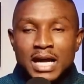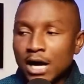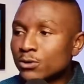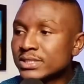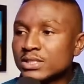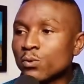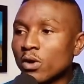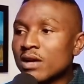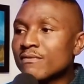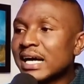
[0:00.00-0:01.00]
I don't see
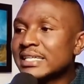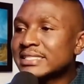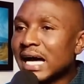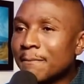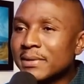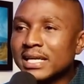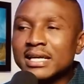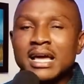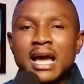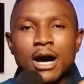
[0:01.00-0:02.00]
whatever is happening
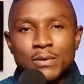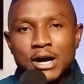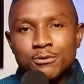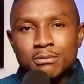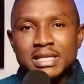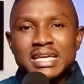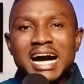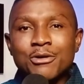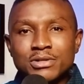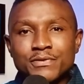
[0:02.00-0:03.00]
around me,
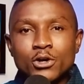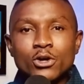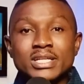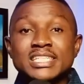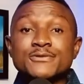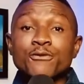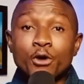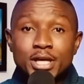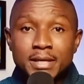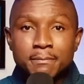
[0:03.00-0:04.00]
how difficult it is for
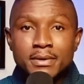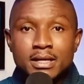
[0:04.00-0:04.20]
him.